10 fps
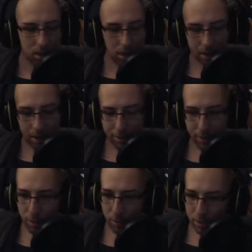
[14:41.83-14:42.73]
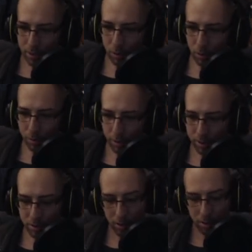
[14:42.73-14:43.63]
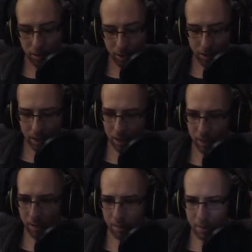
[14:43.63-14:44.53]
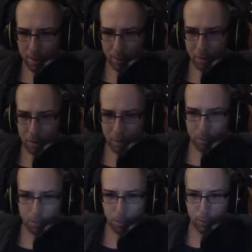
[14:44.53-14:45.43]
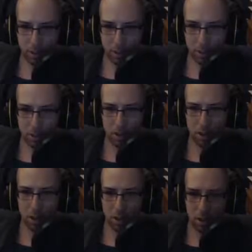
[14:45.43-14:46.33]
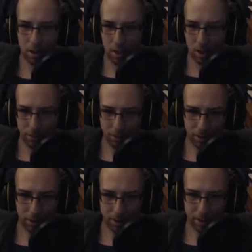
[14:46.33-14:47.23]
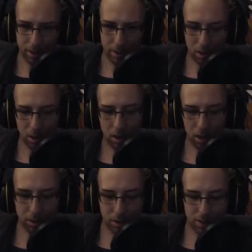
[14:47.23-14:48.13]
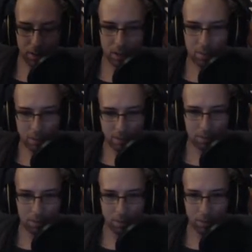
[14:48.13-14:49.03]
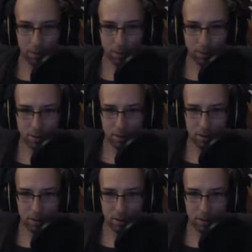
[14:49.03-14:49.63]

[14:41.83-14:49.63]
I gotta figure out what these gold plates do. I think I can, maybe I can put them in the forge. A furnace, rather. Oh, I should have taken them out, of course.